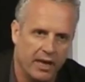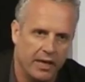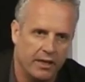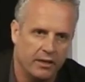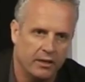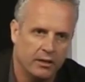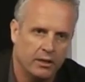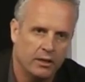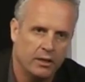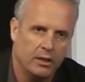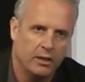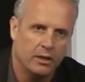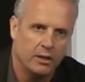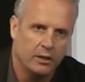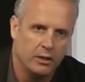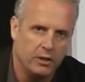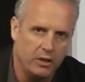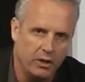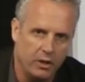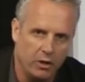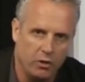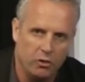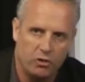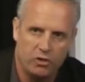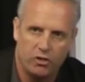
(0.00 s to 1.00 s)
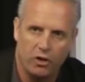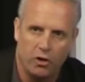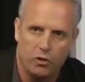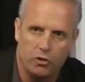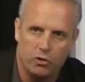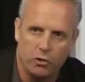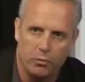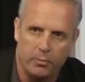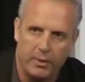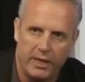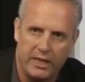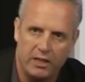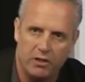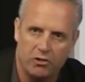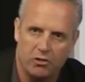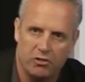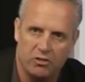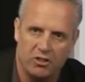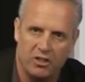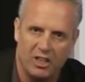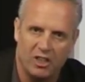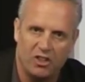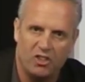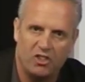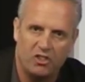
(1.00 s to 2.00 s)
are then used social media
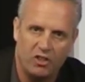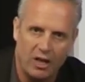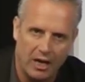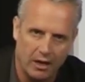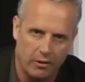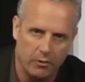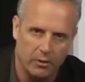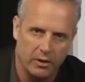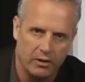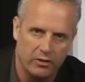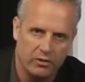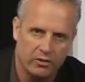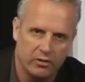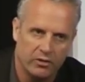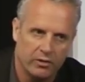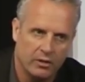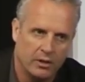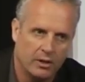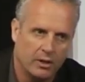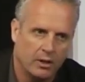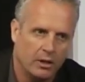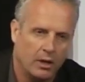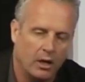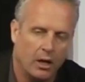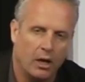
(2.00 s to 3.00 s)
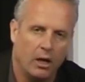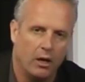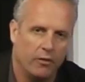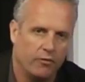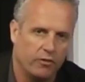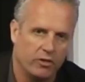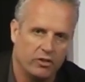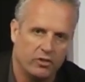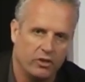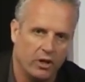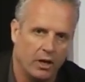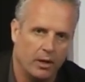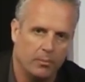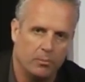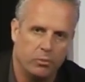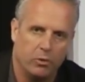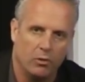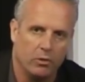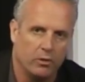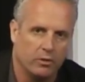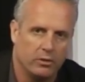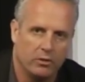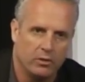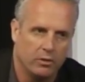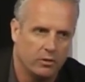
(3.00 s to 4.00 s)
as an accelerant are, for
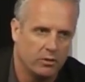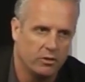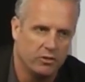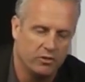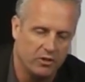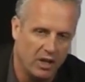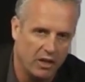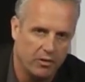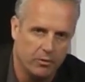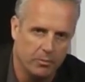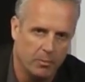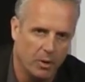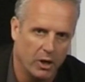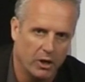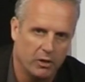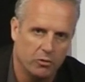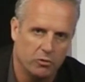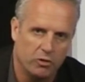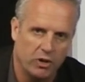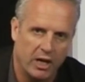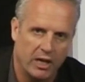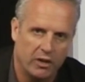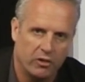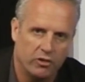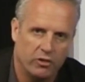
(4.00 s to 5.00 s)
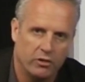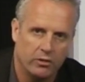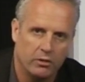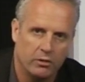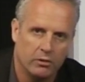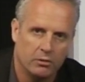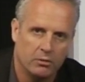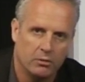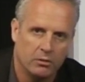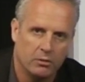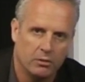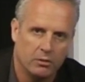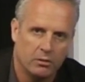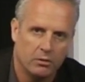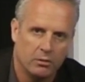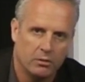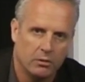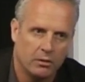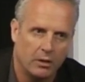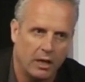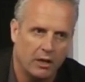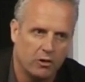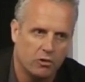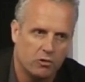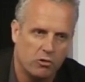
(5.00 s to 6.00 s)
example, the death of Michael Jackson.
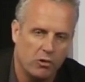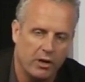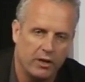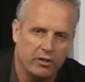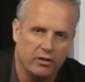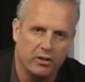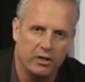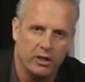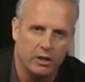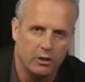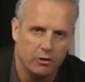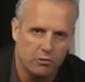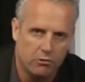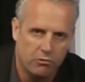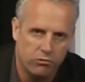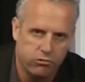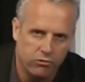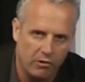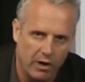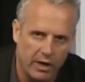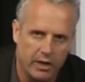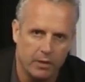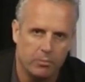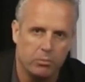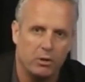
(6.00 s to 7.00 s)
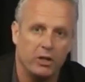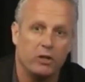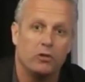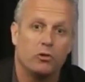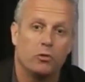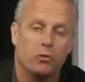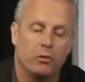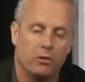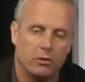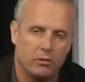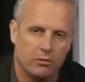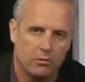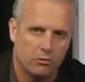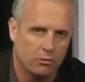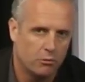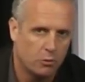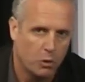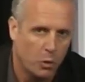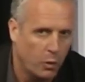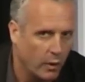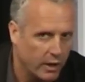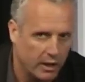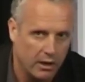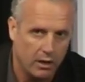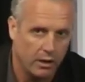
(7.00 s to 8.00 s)
That trended incredibly
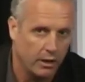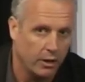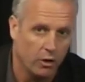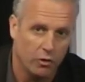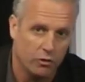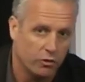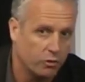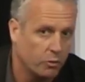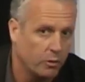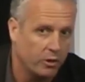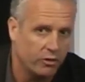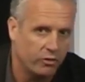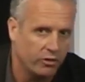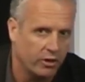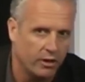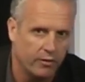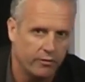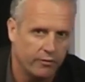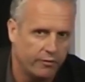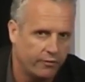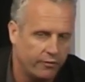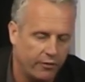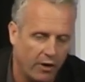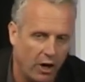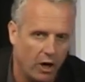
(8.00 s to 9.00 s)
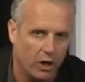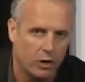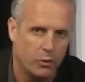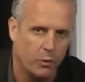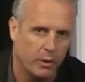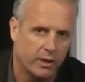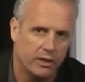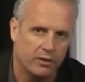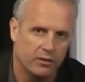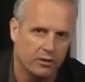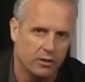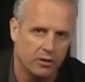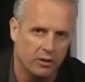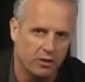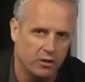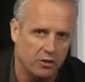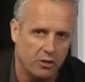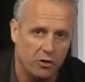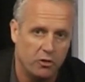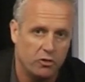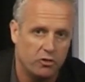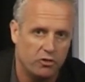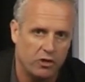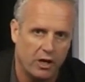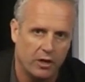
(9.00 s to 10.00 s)
quickly on Twitter, far quicker than the
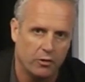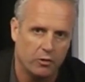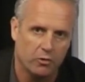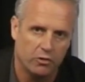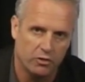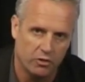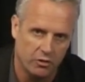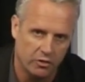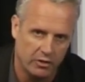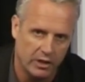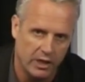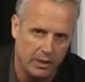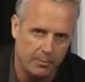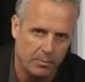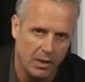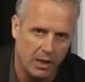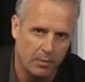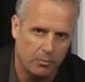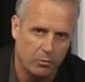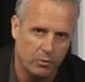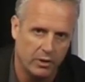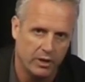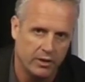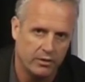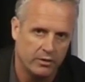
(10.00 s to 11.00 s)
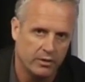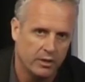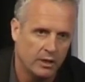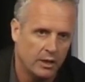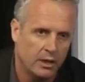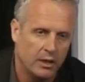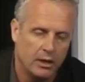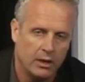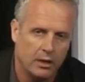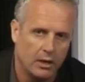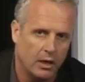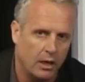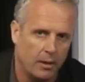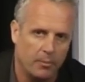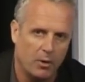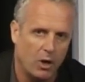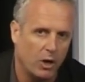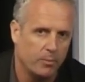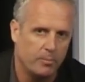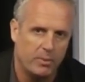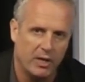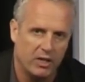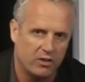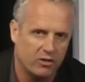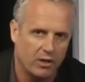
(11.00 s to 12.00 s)
news channels could keep up with. Um,
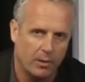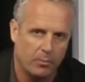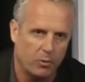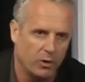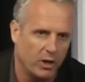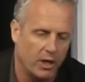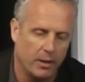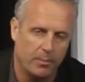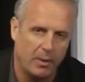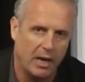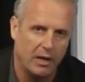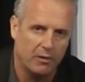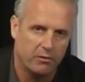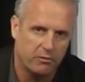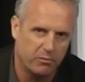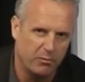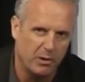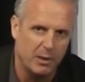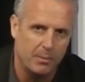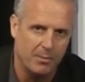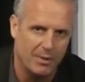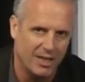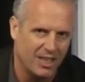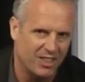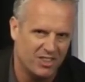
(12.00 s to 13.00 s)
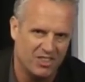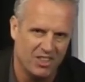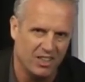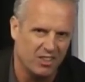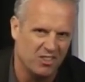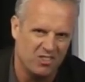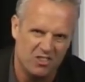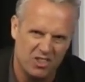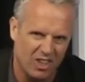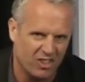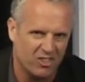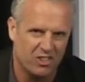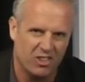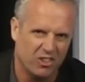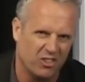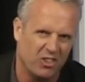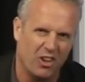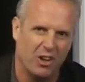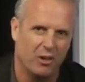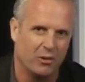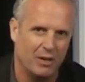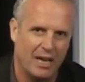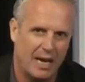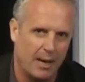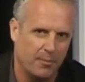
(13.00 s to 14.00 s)
I picked up on it about three minutes in just
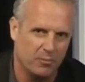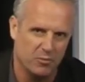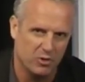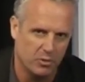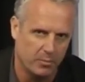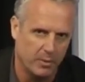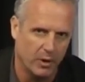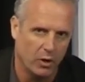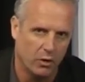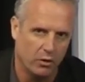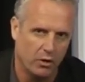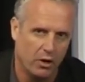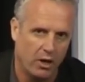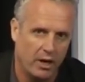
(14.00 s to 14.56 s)
because I happened to be